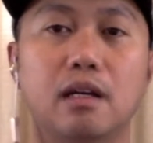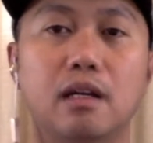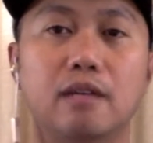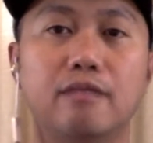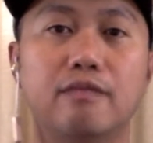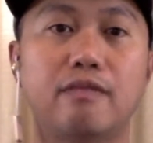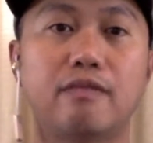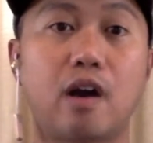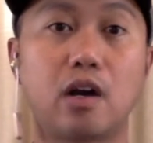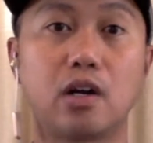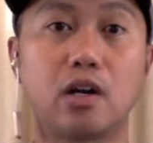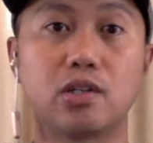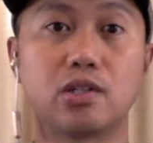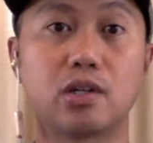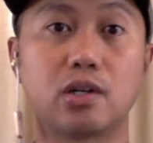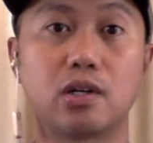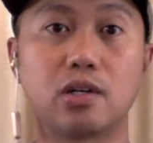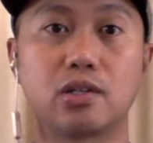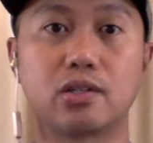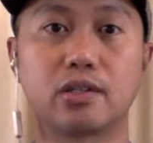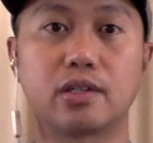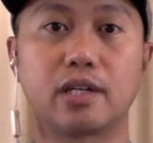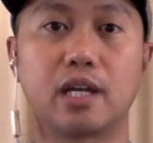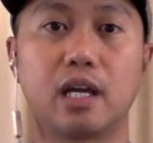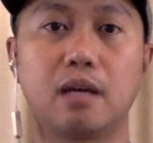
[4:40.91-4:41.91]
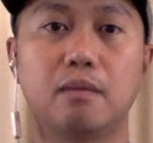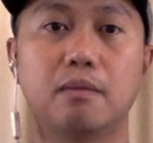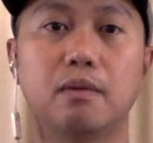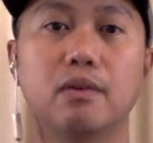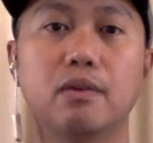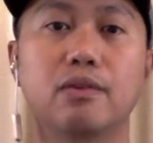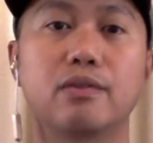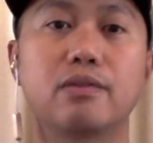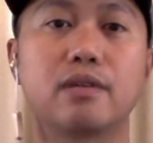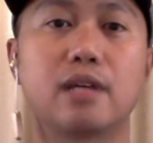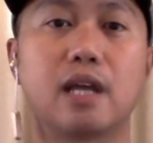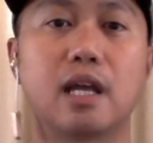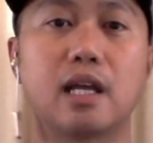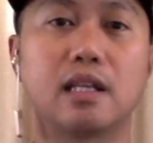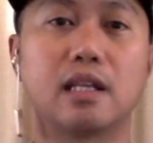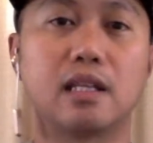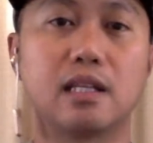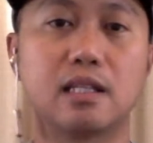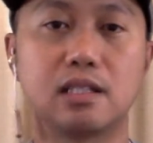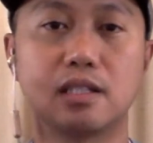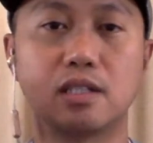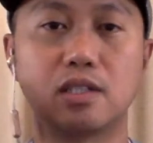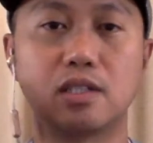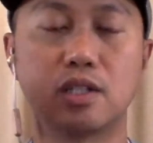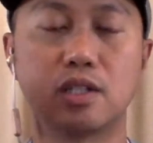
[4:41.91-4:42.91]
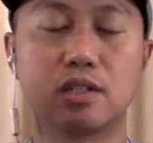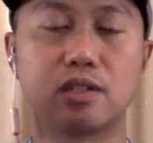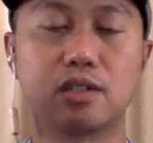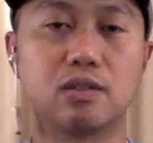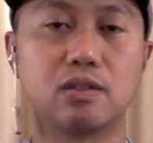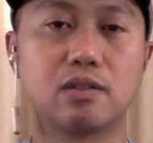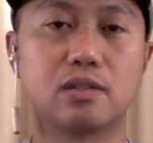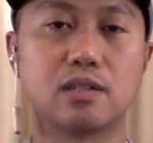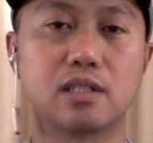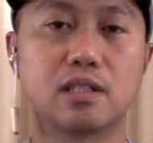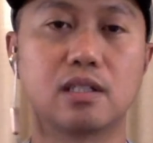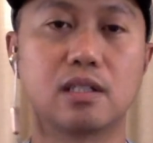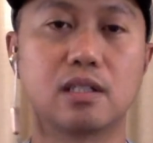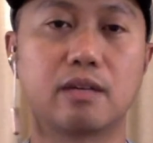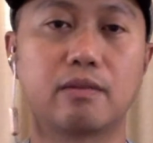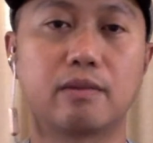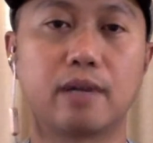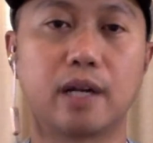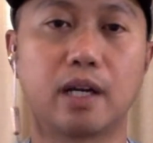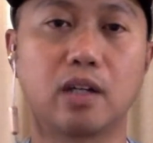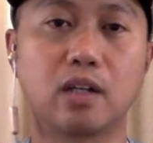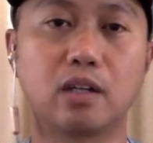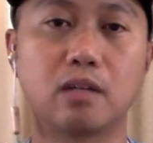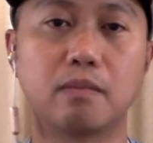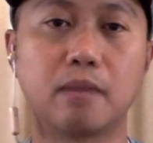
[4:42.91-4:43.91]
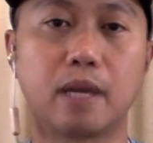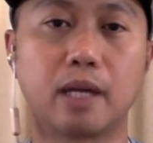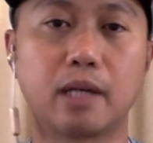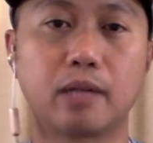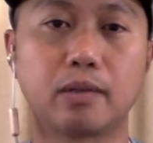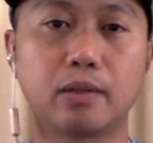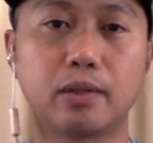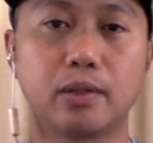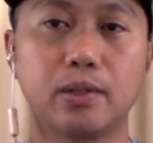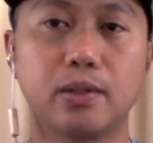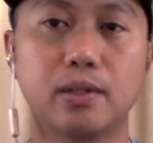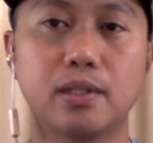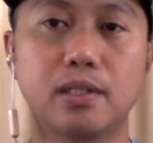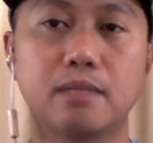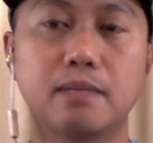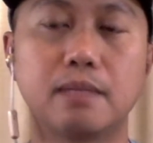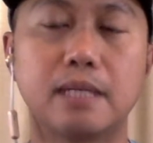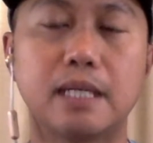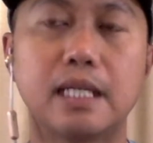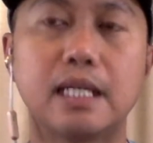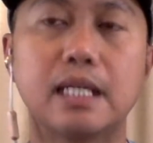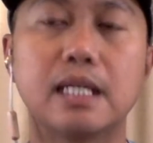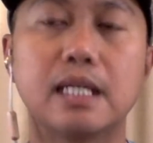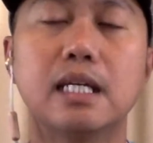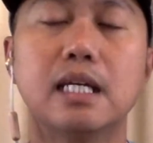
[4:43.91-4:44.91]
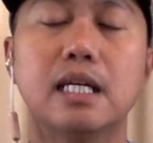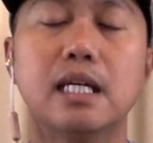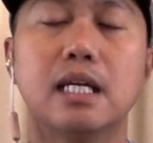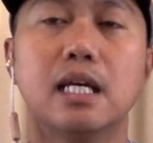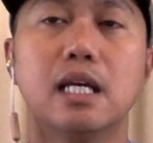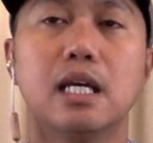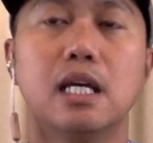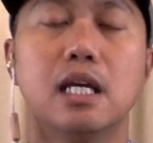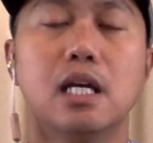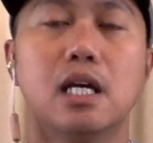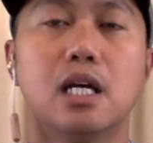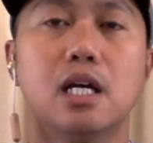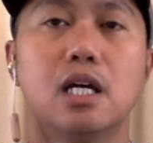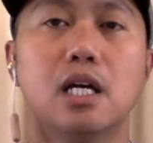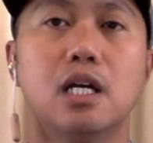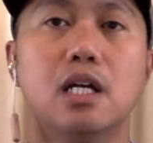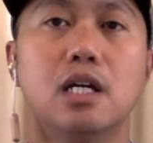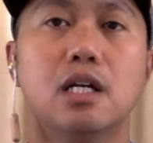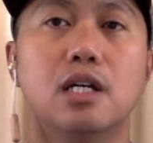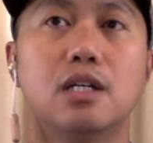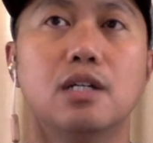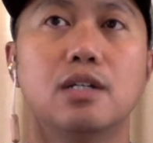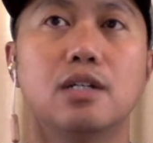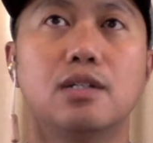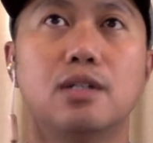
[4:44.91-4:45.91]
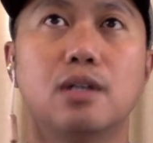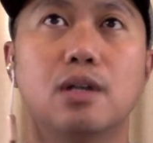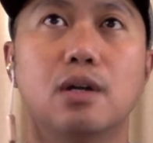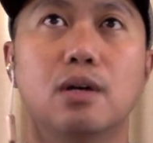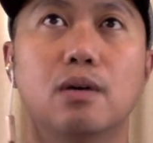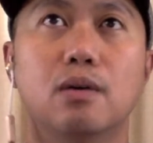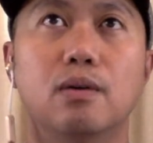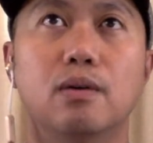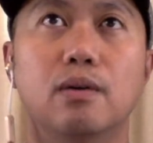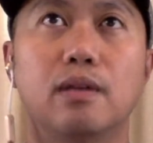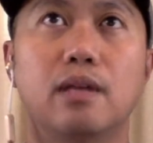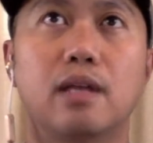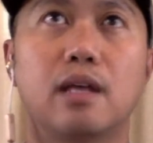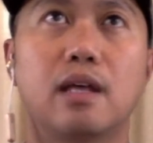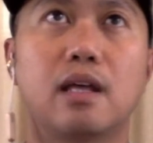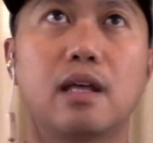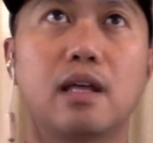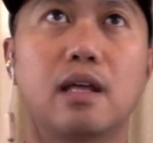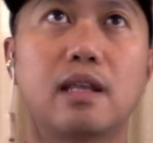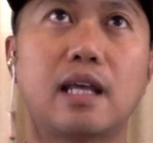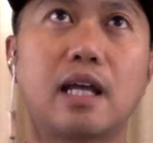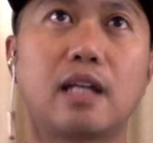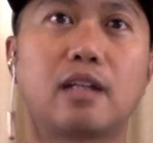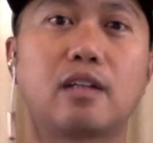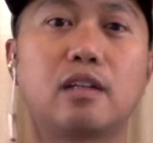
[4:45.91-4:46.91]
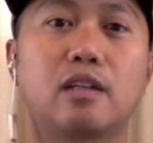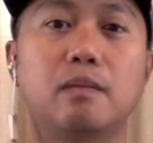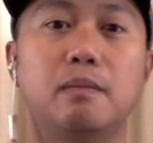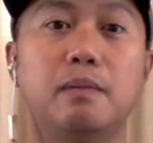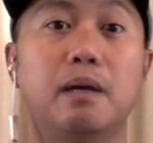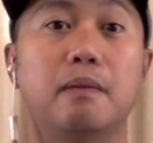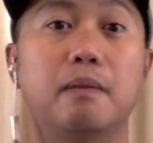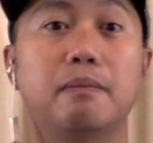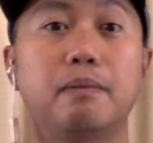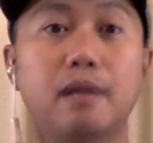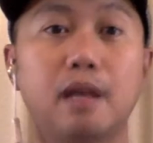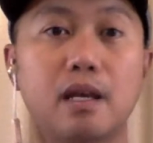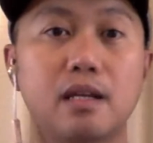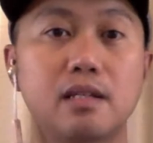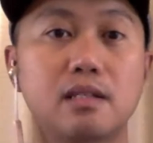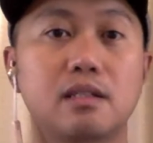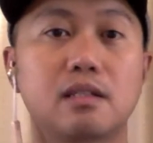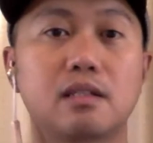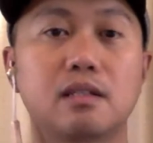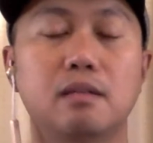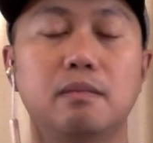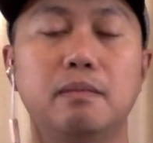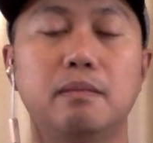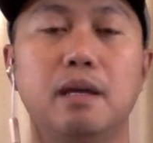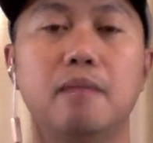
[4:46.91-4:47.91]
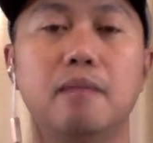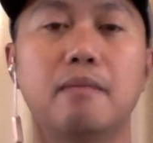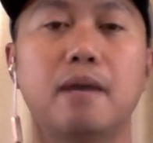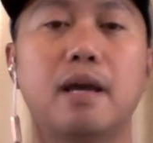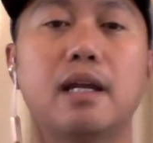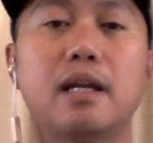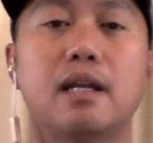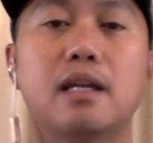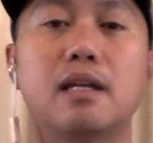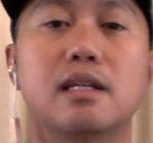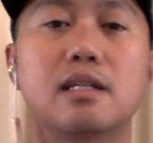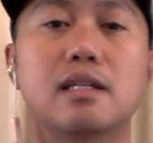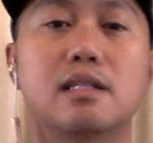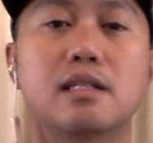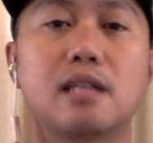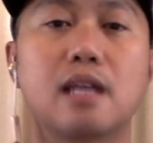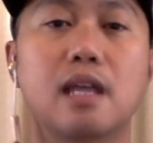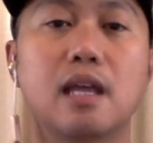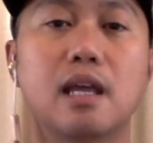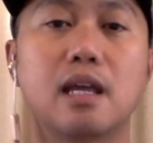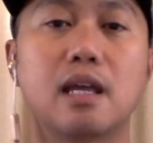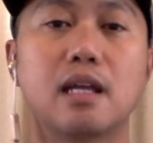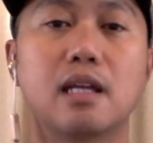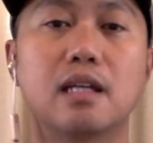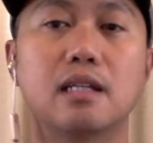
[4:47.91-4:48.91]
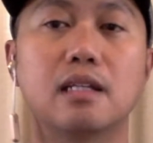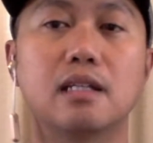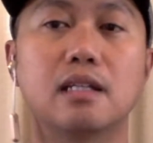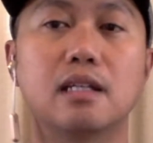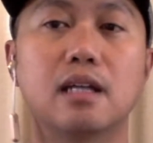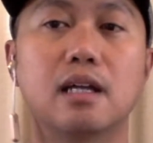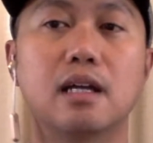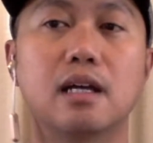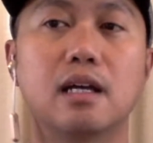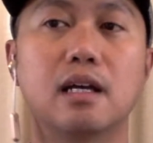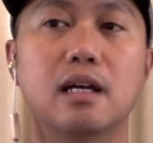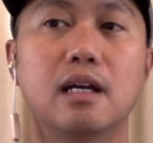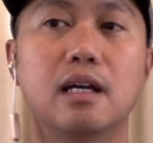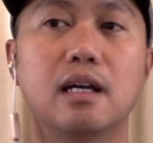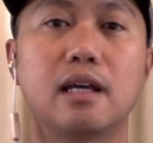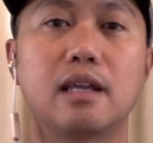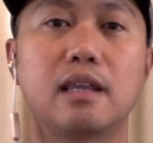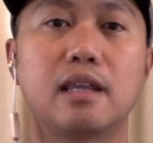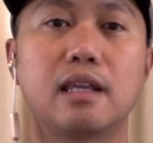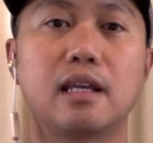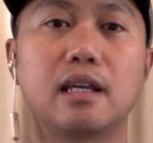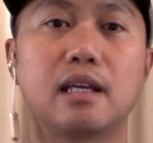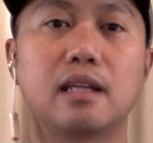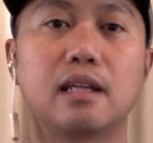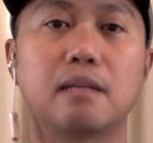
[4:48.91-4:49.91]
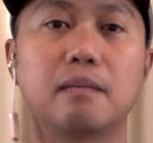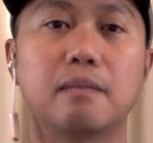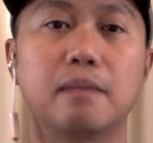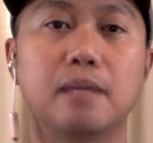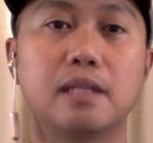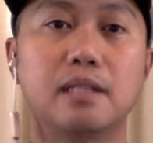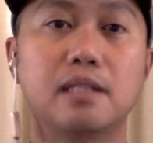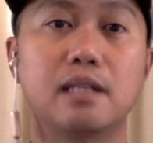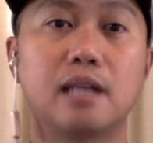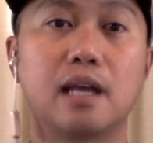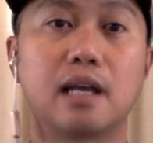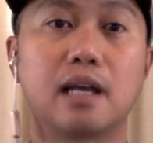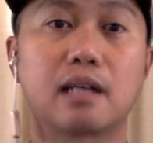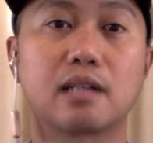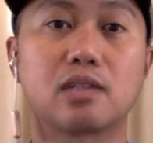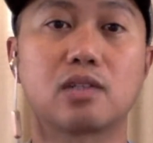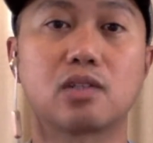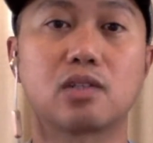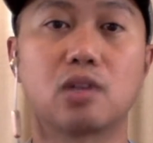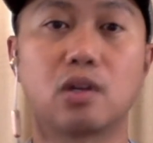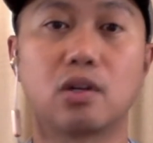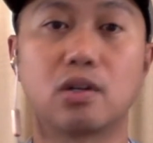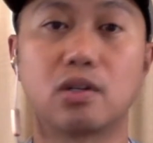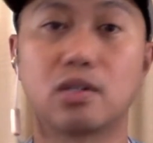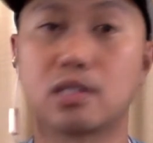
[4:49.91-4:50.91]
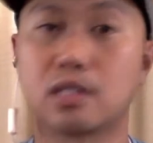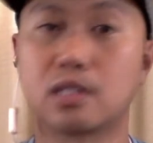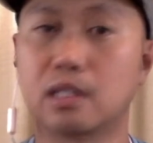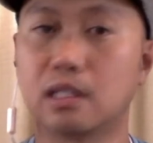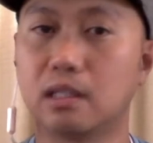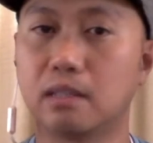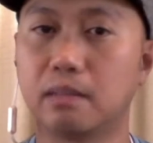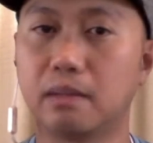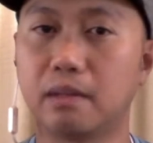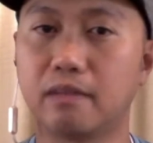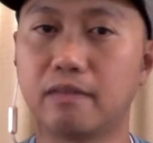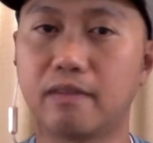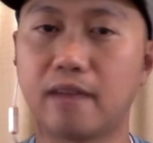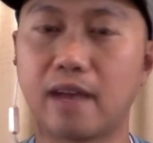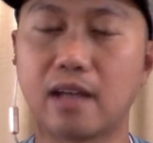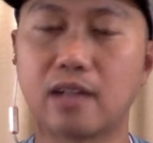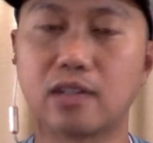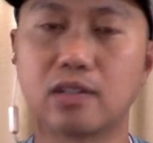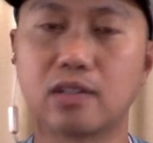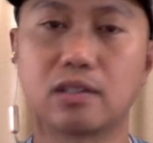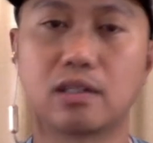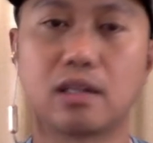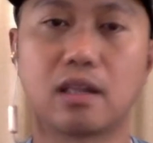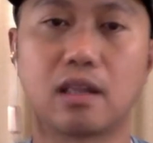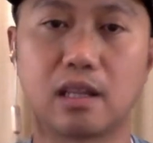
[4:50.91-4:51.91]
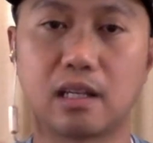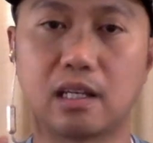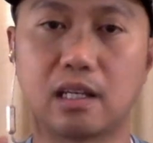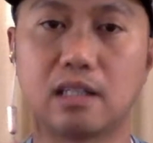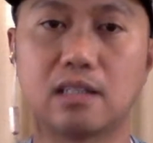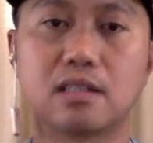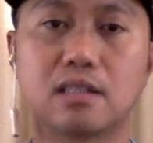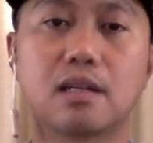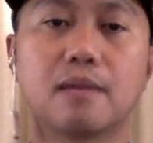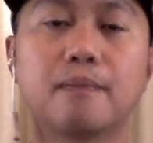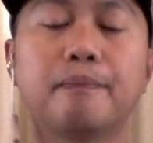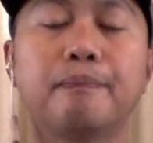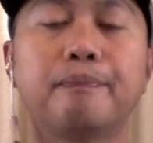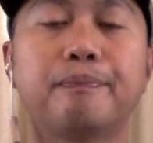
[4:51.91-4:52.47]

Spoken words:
Fire charger cables, and this just uses a regular micro USB. So that could be a plus, could be a minus, and I think the Beats X charges a little bit faster than these.